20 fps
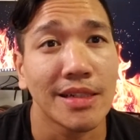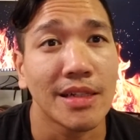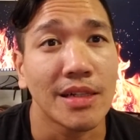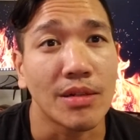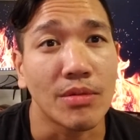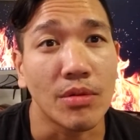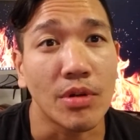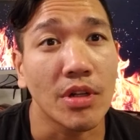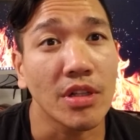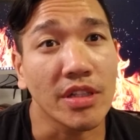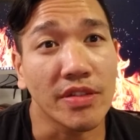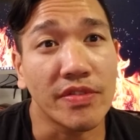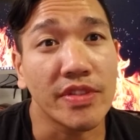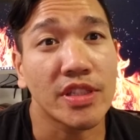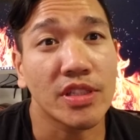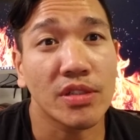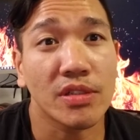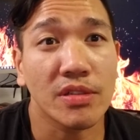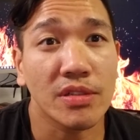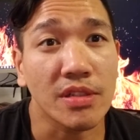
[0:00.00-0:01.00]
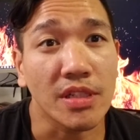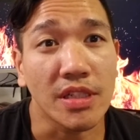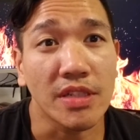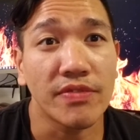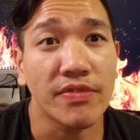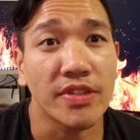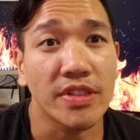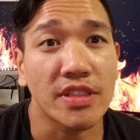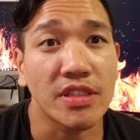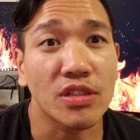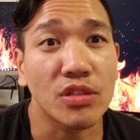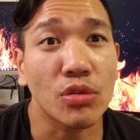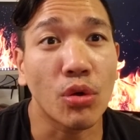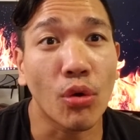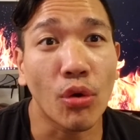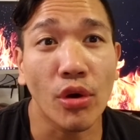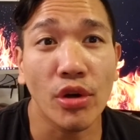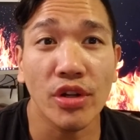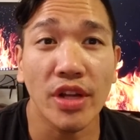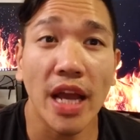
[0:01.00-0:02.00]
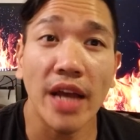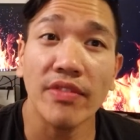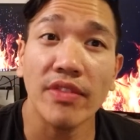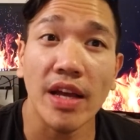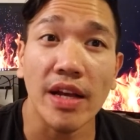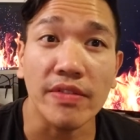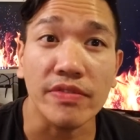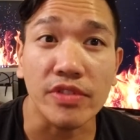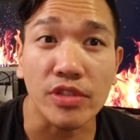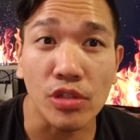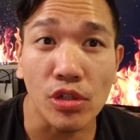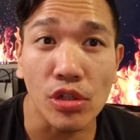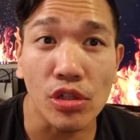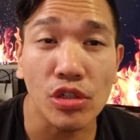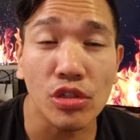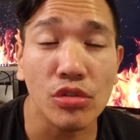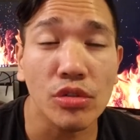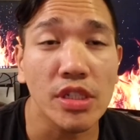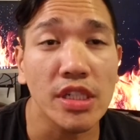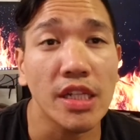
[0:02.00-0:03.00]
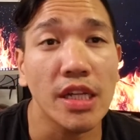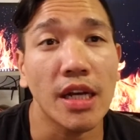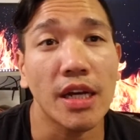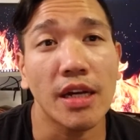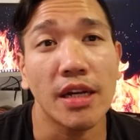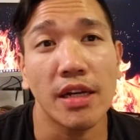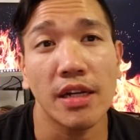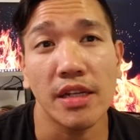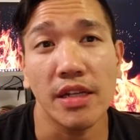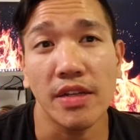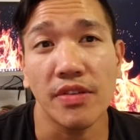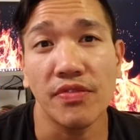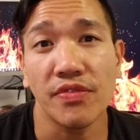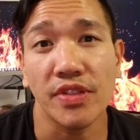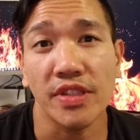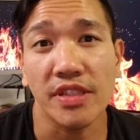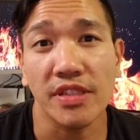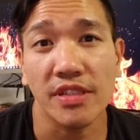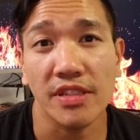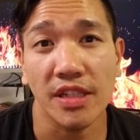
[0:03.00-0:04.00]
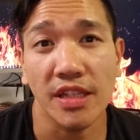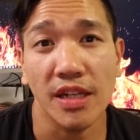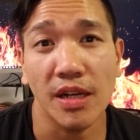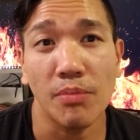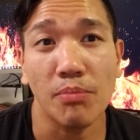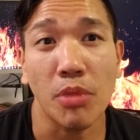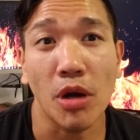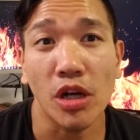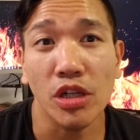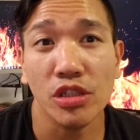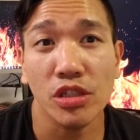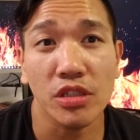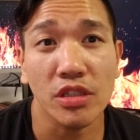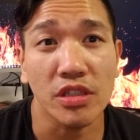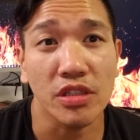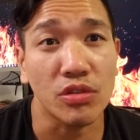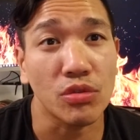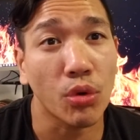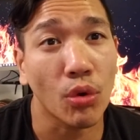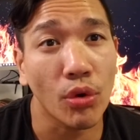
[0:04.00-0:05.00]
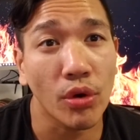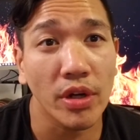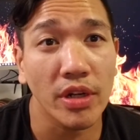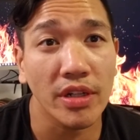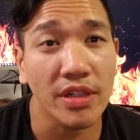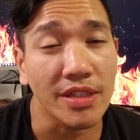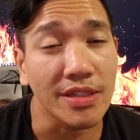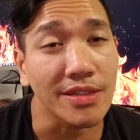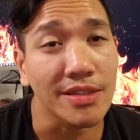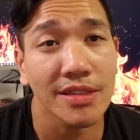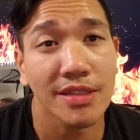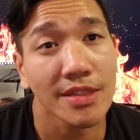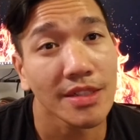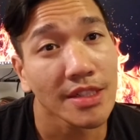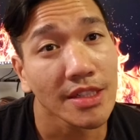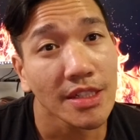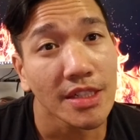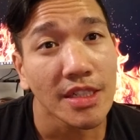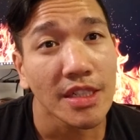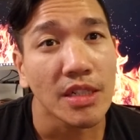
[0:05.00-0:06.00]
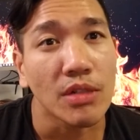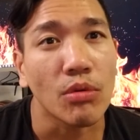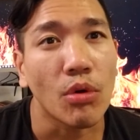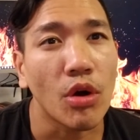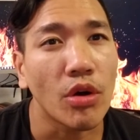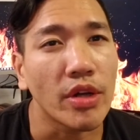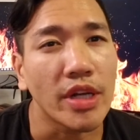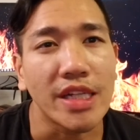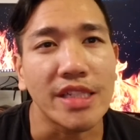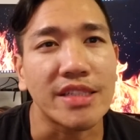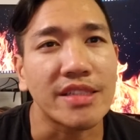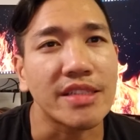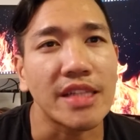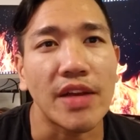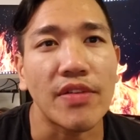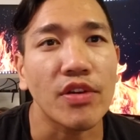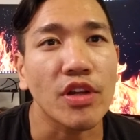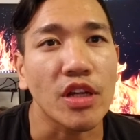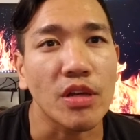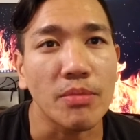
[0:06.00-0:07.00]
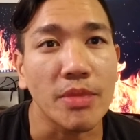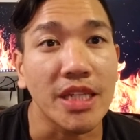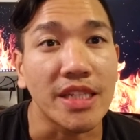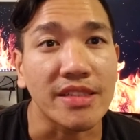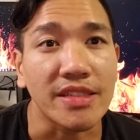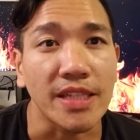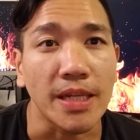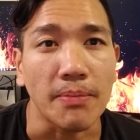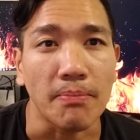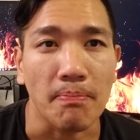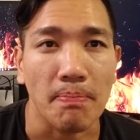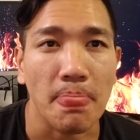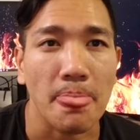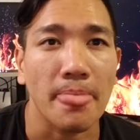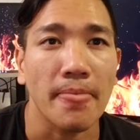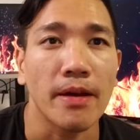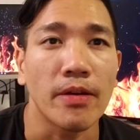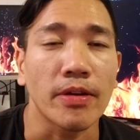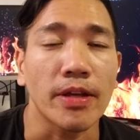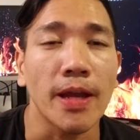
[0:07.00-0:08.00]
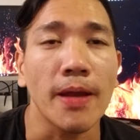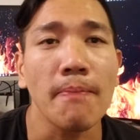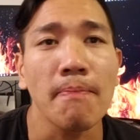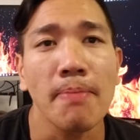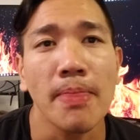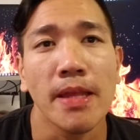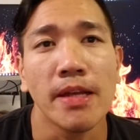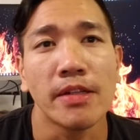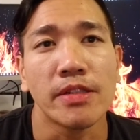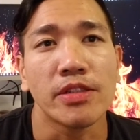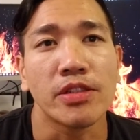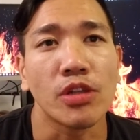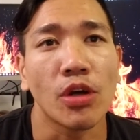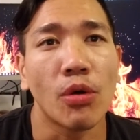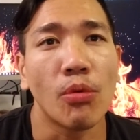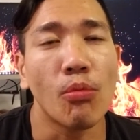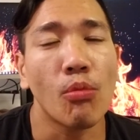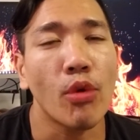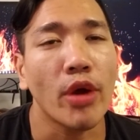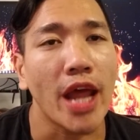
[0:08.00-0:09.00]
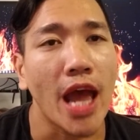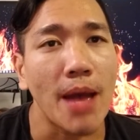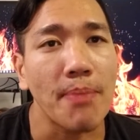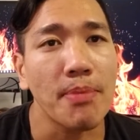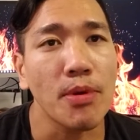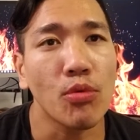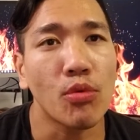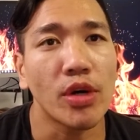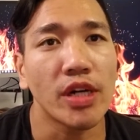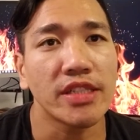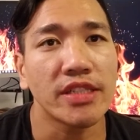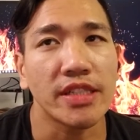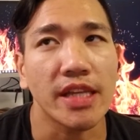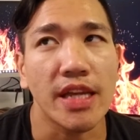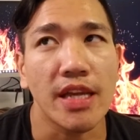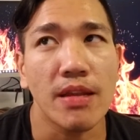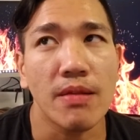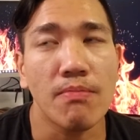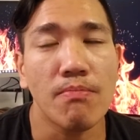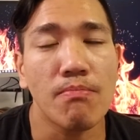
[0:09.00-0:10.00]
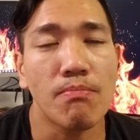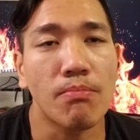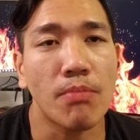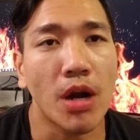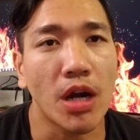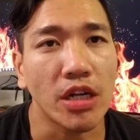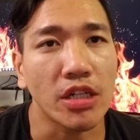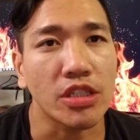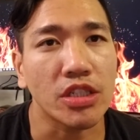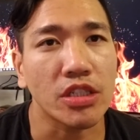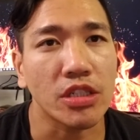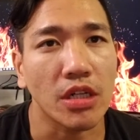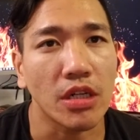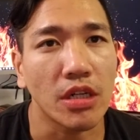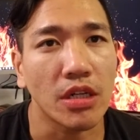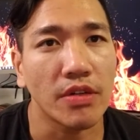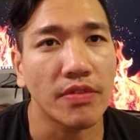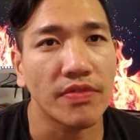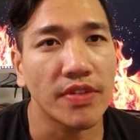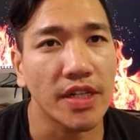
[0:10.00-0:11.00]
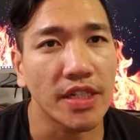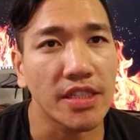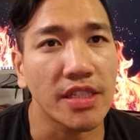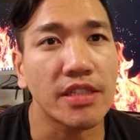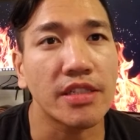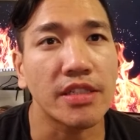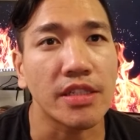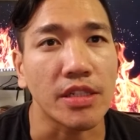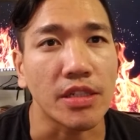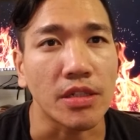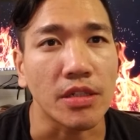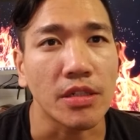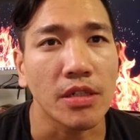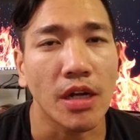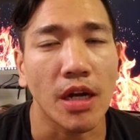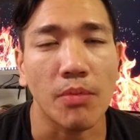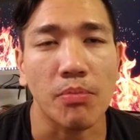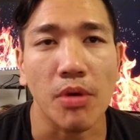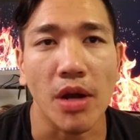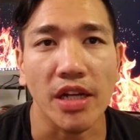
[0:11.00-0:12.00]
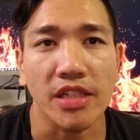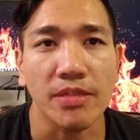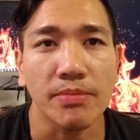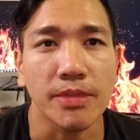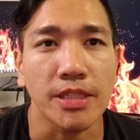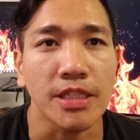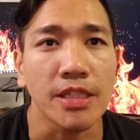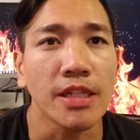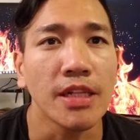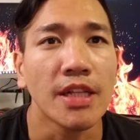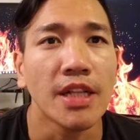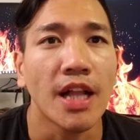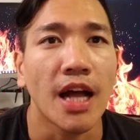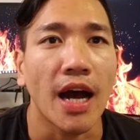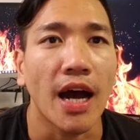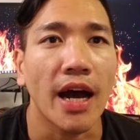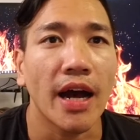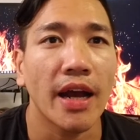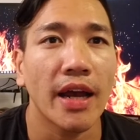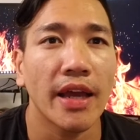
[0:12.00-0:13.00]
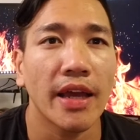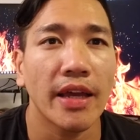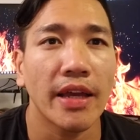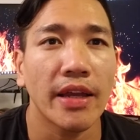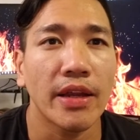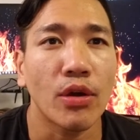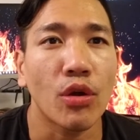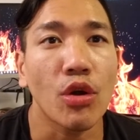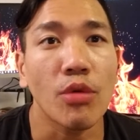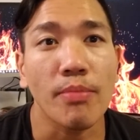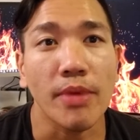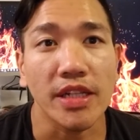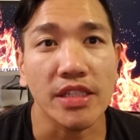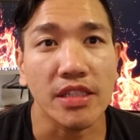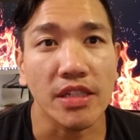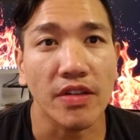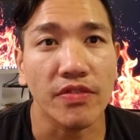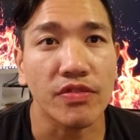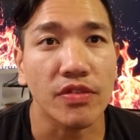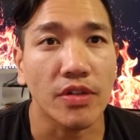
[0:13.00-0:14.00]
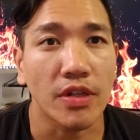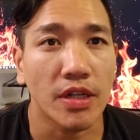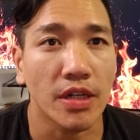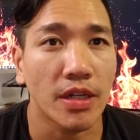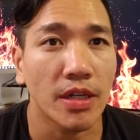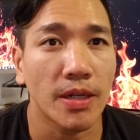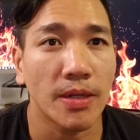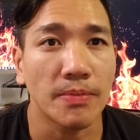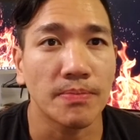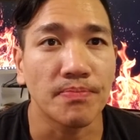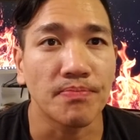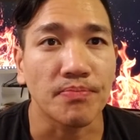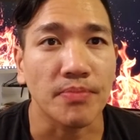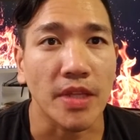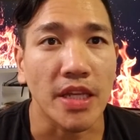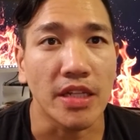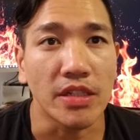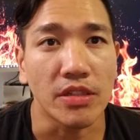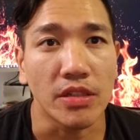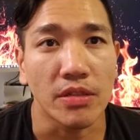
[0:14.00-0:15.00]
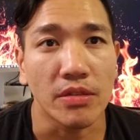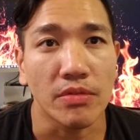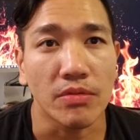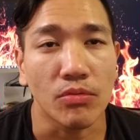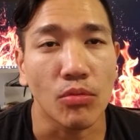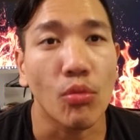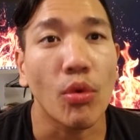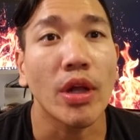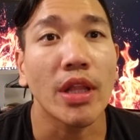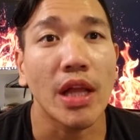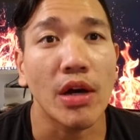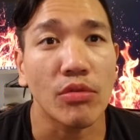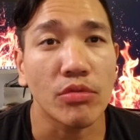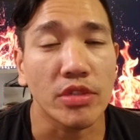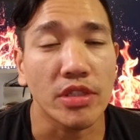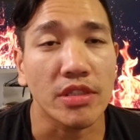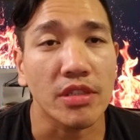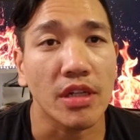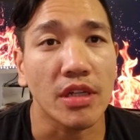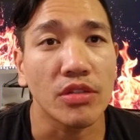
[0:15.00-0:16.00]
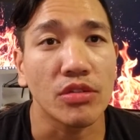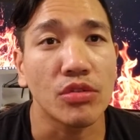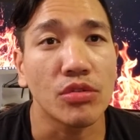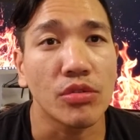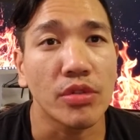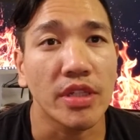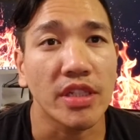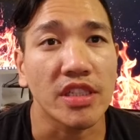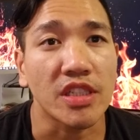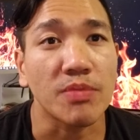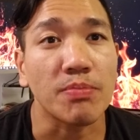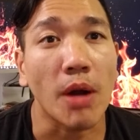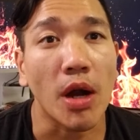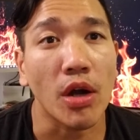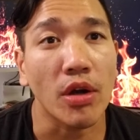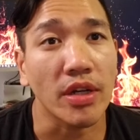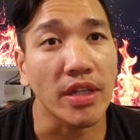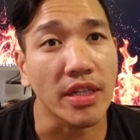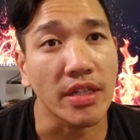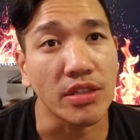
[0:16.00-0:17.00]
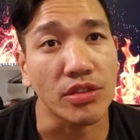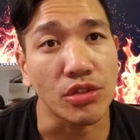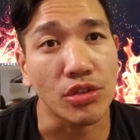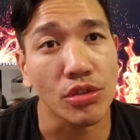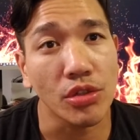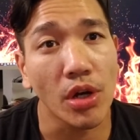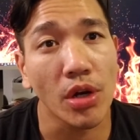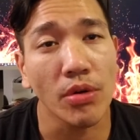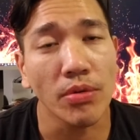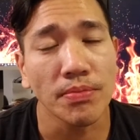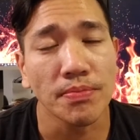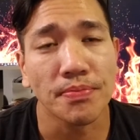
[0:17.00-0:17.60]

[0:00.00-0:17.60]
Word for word: well, if it's if it's torn, you have to have surgery. Uh, if it's uh, partially torn, then, well, it's never going to be the same. Okay? So what happened was in March of uh, this year, approximately, I hurt myself um, in while I was uh, doing sparring in judo.